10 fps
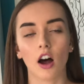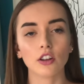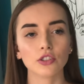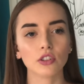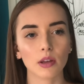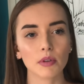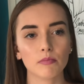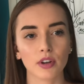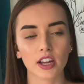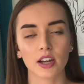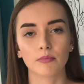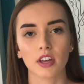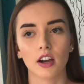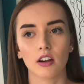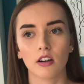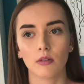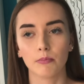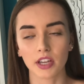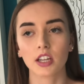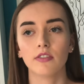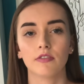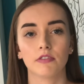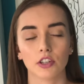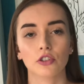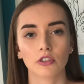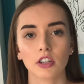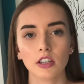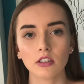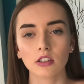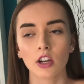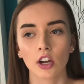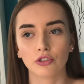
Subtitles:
Also, let me bring up that big fisheries